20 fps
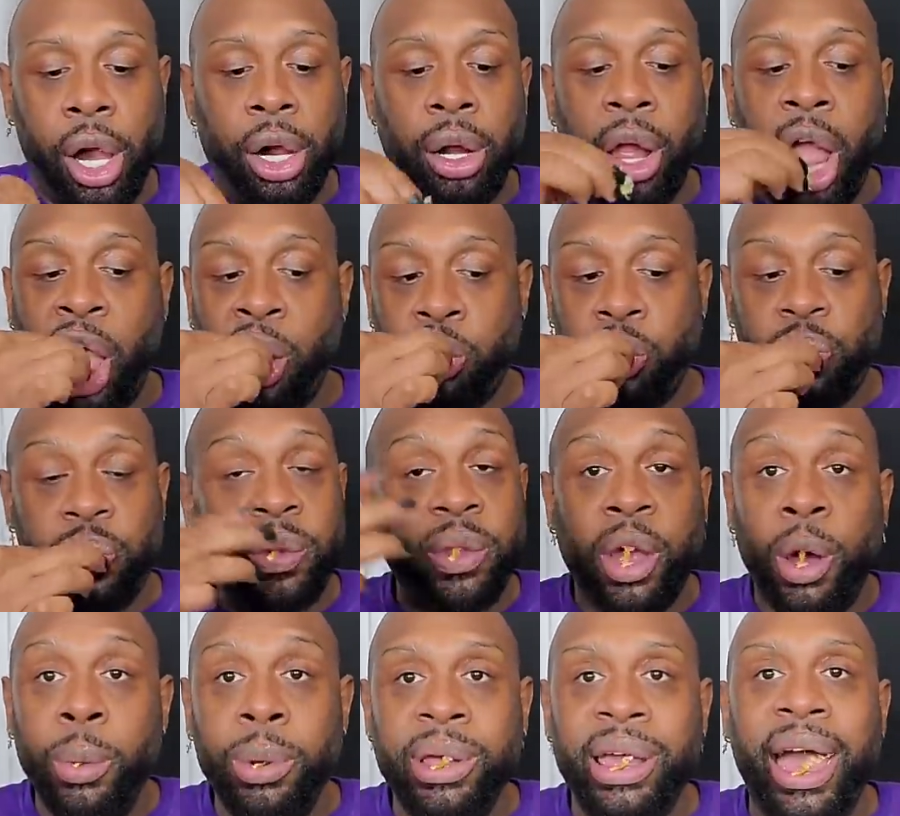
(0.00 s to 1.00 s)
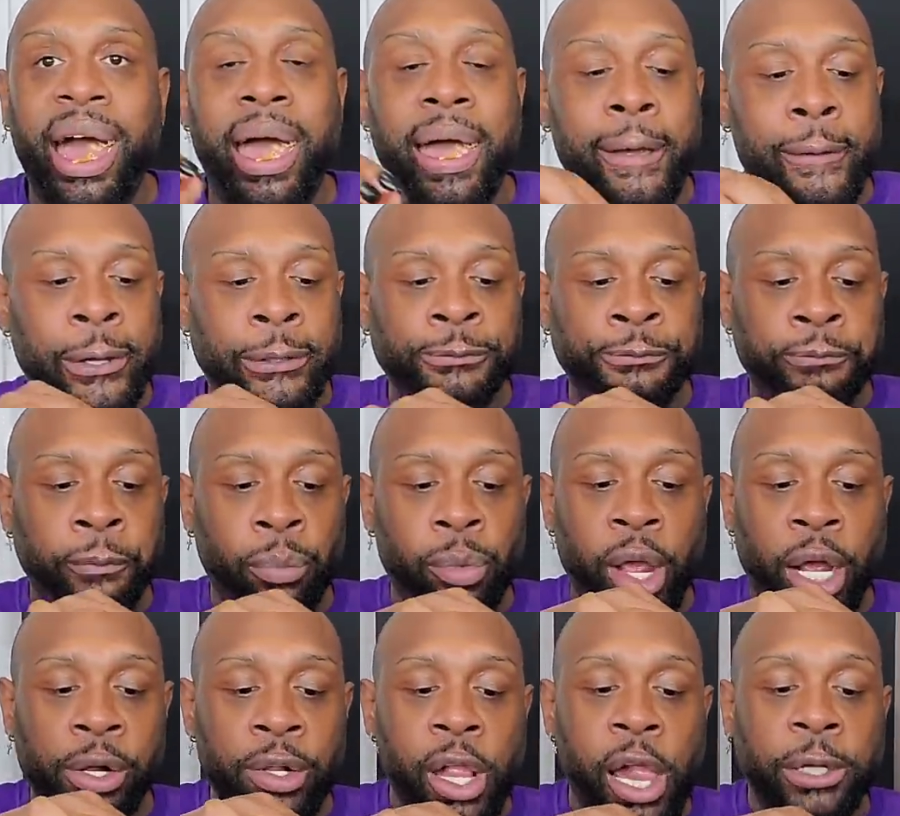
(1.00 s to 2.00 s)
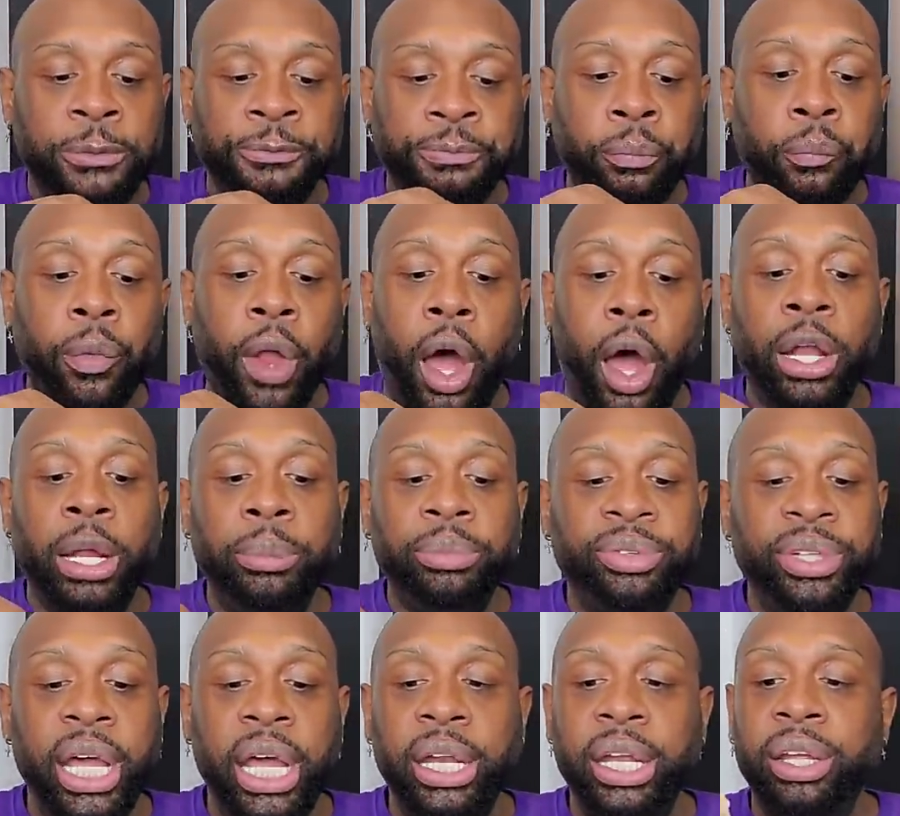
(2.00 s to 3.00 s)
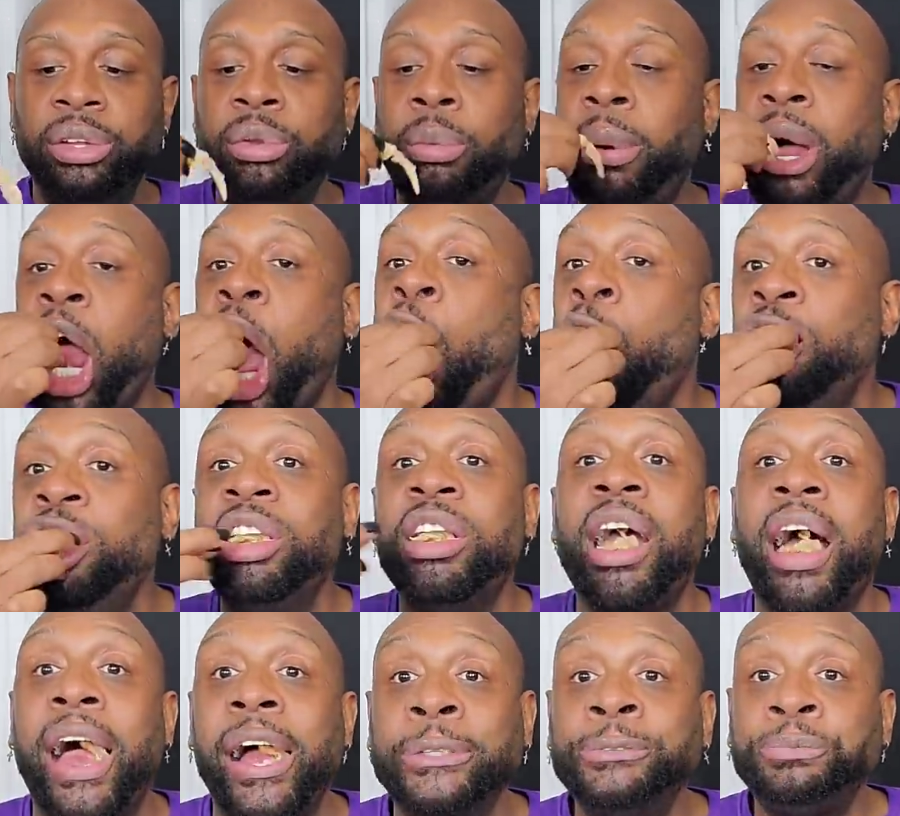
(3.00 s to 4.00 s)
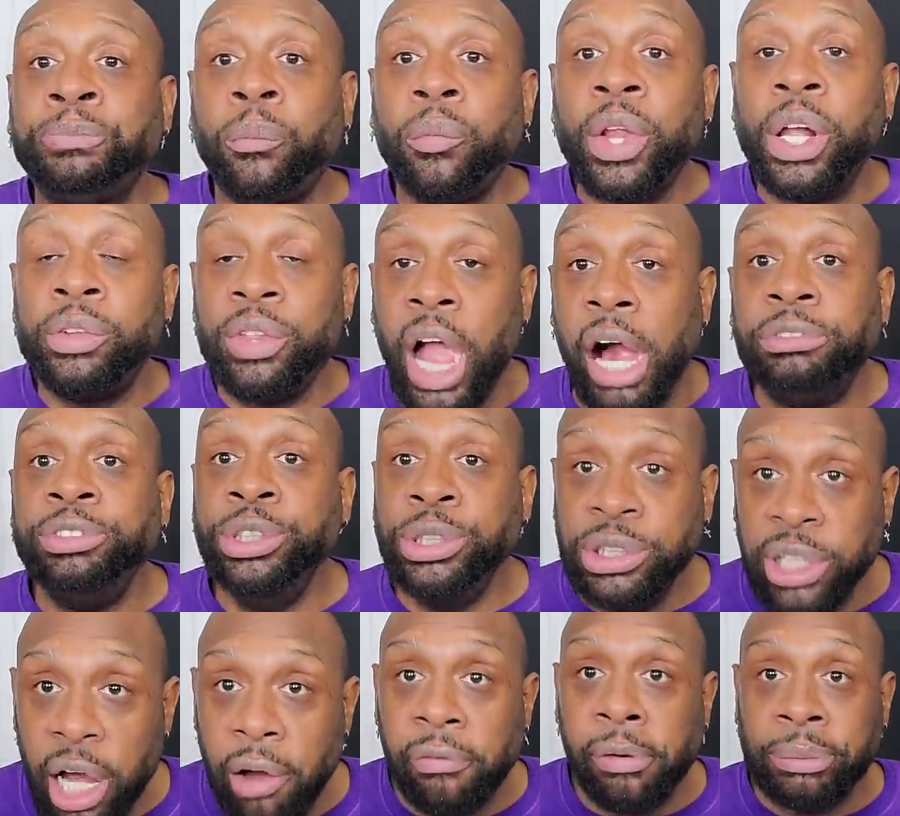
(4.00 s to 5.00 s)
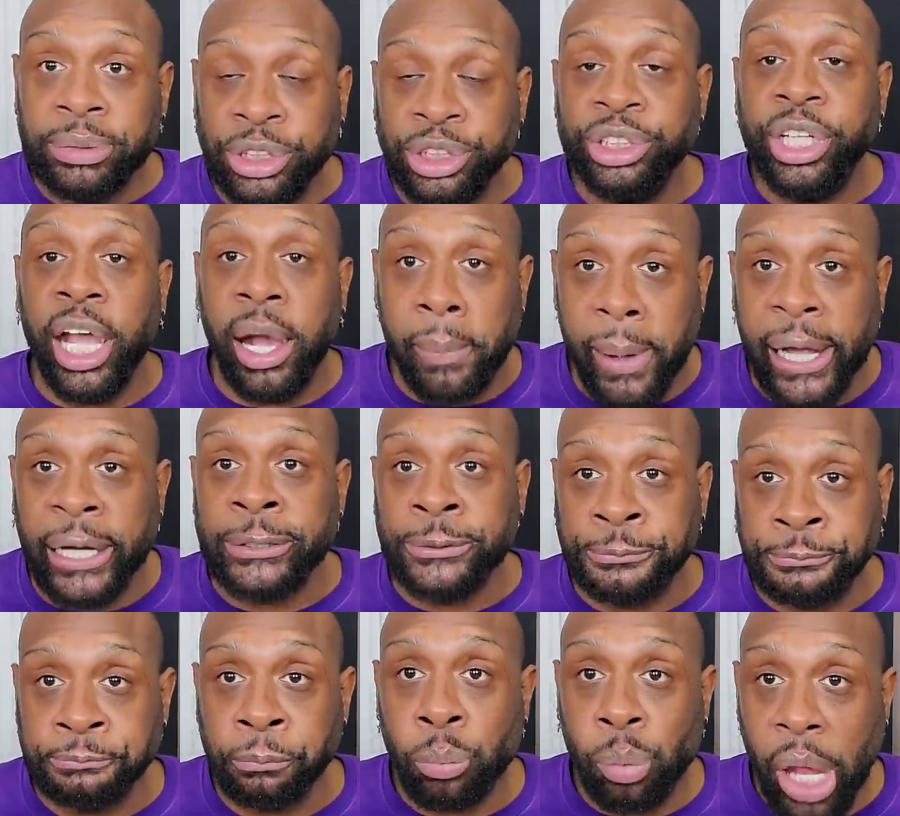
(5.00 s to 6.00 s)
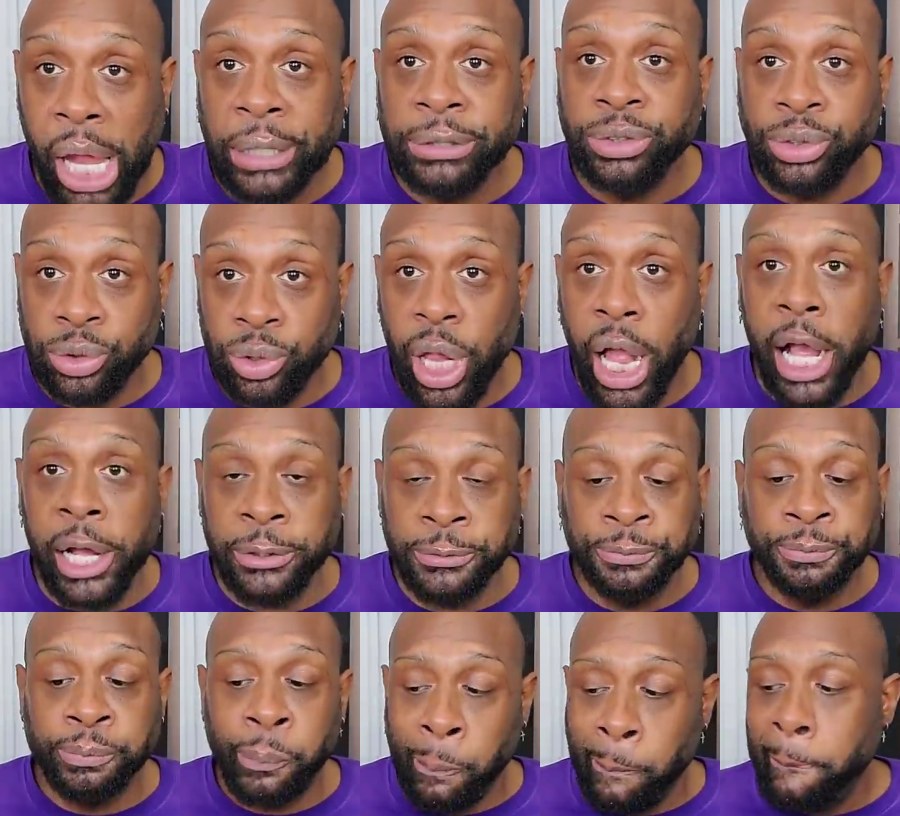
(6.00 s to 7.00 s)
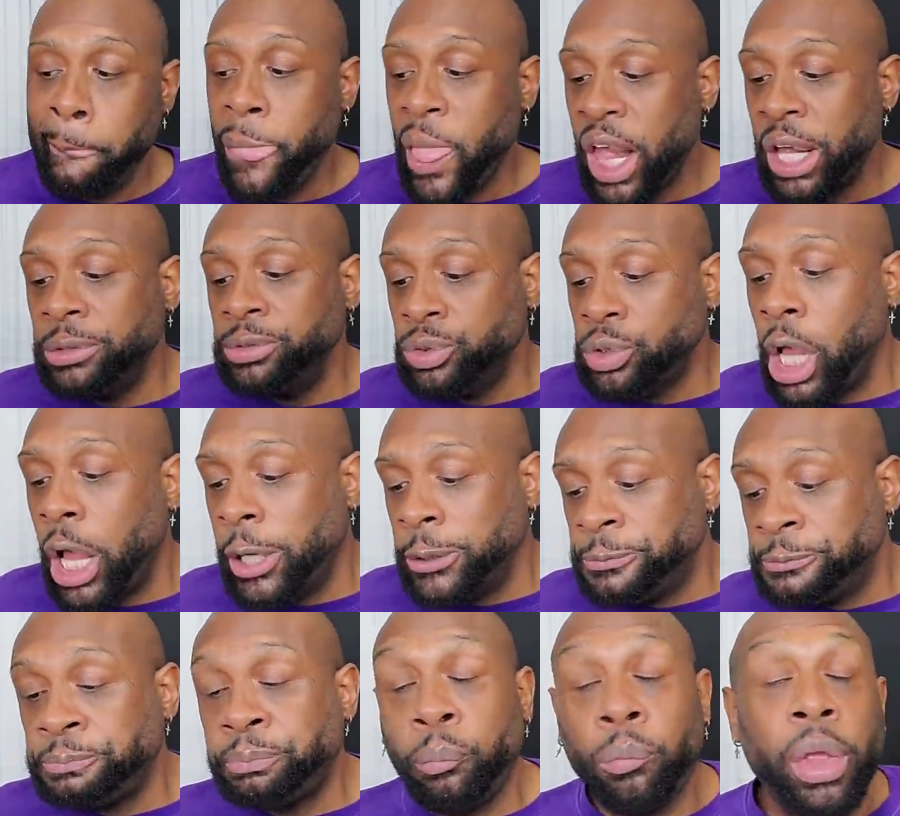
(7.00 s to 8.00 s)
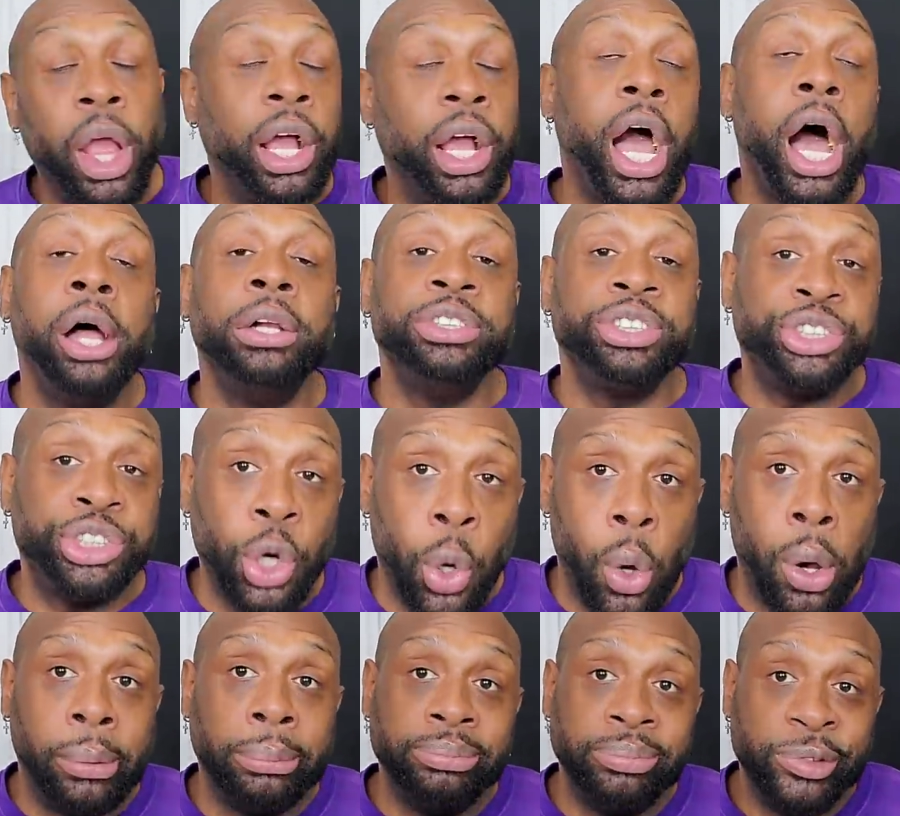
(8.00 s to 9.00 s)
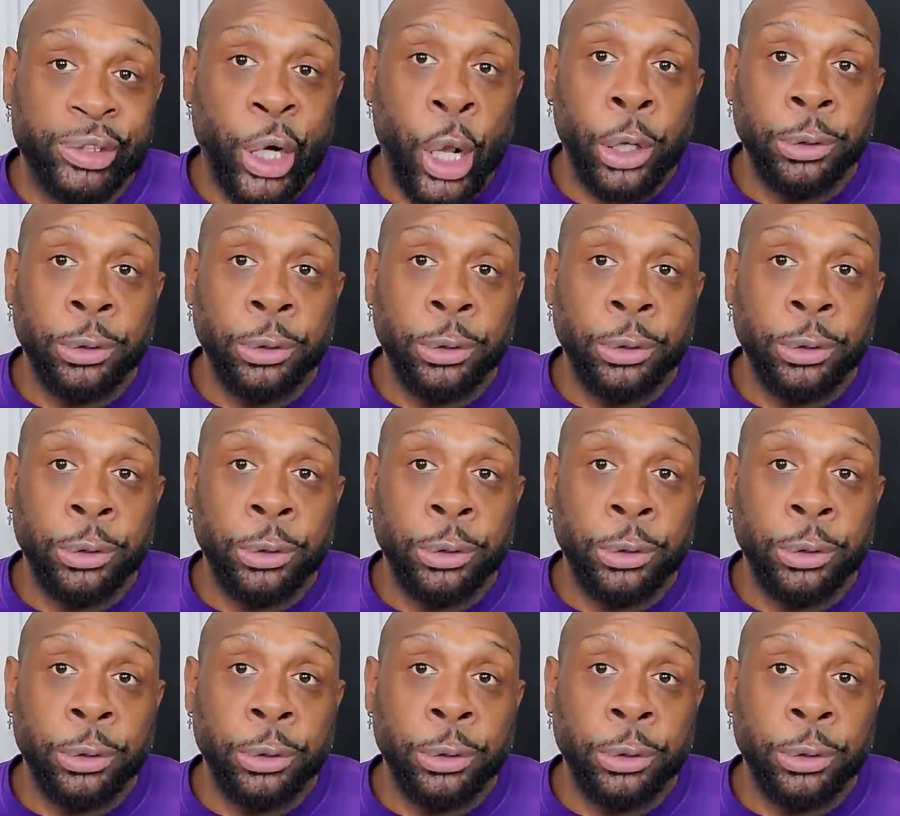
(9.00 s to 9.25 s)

uh, who we got. All I'm saying is, no matter who you got, if you love them, you care about them. Okay? God to show them